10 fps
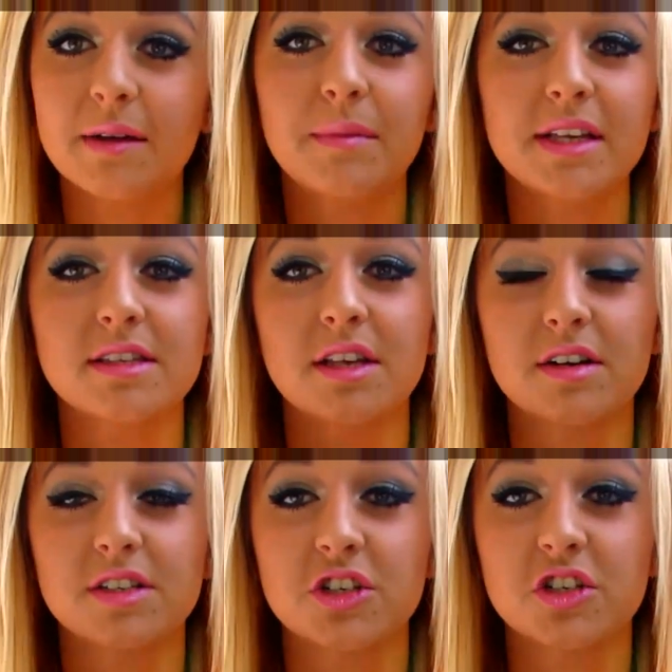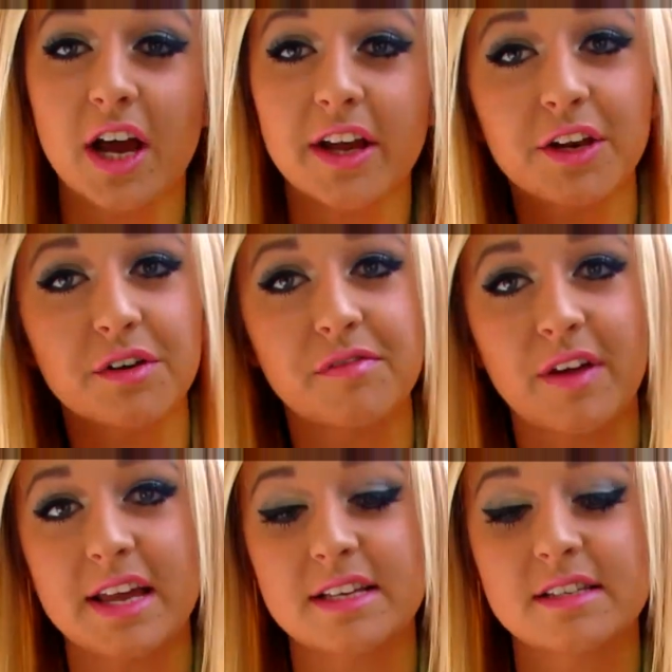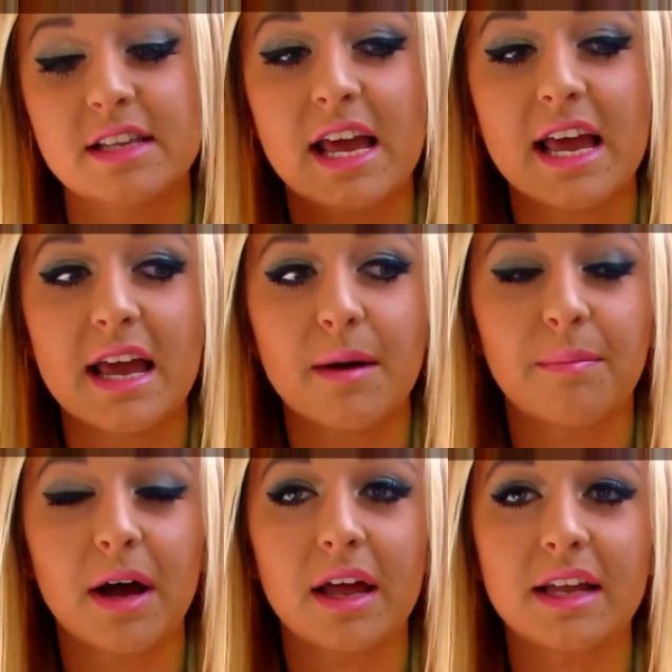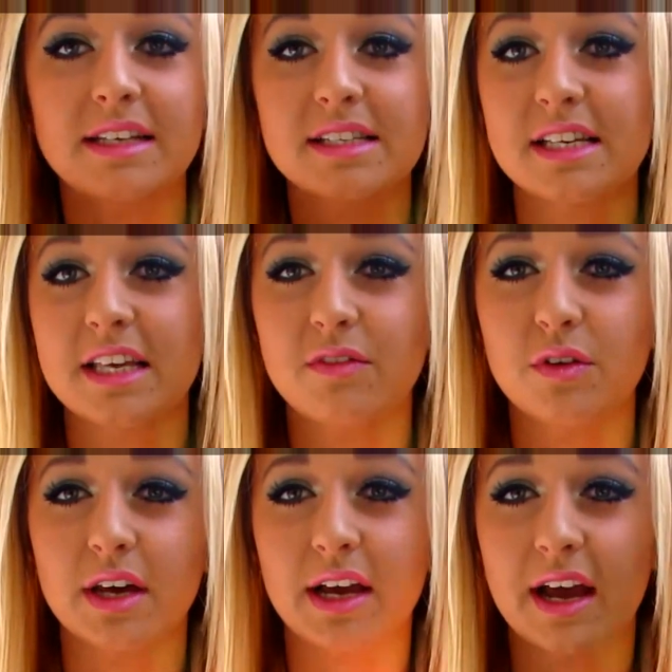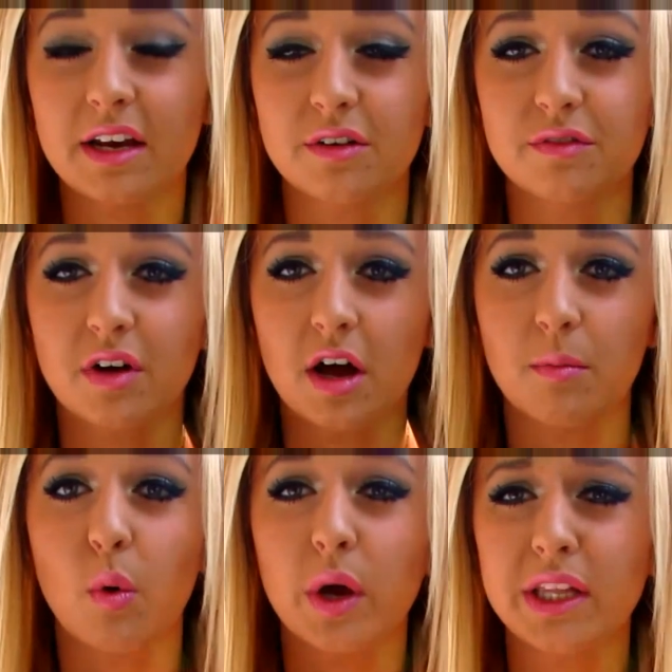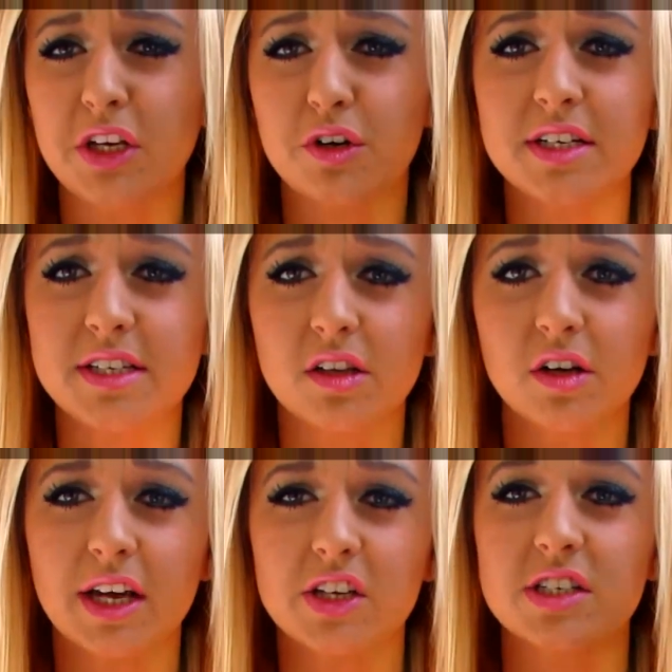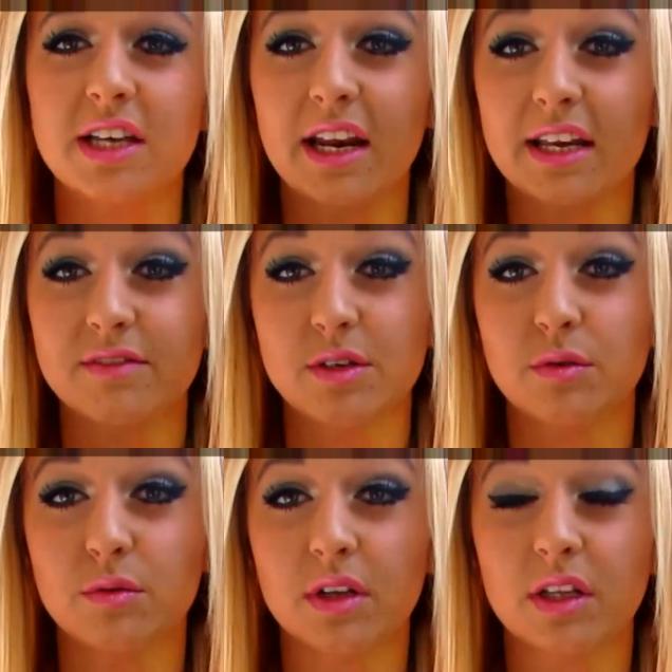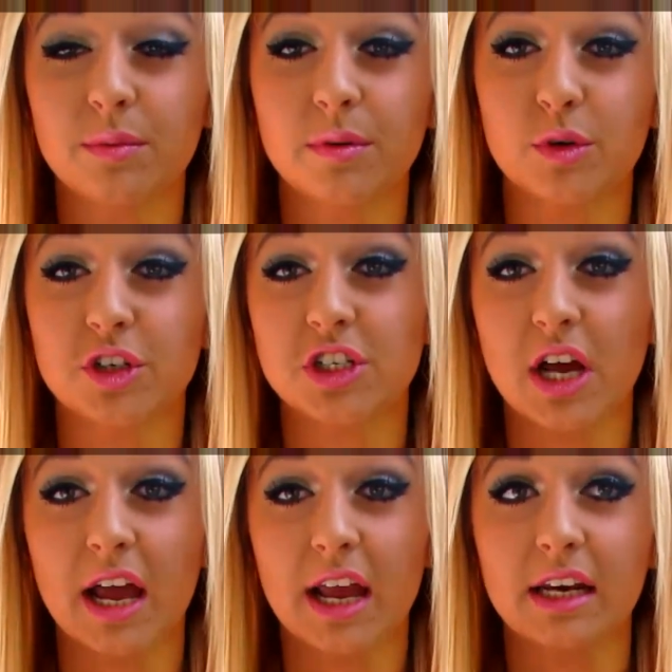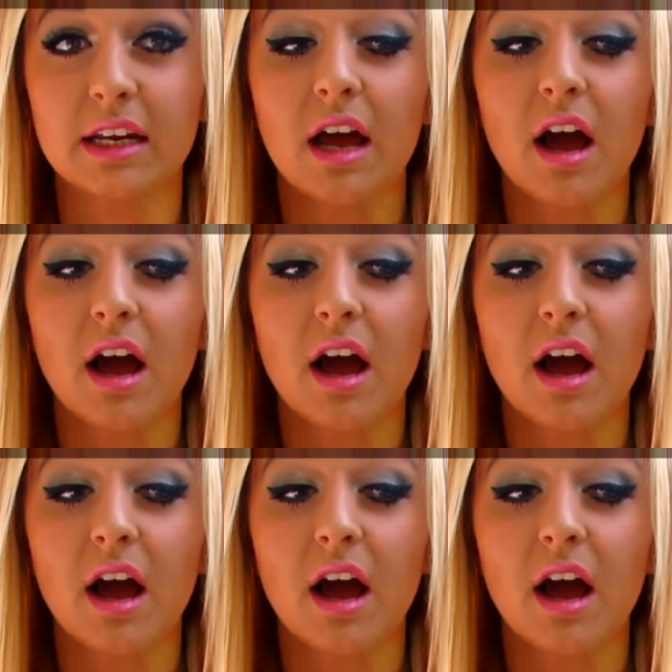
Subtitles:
It means there is a shine to your face, but it doesn't give you that kind of oily, greasy look. It just kind of gives you a little bit more shine.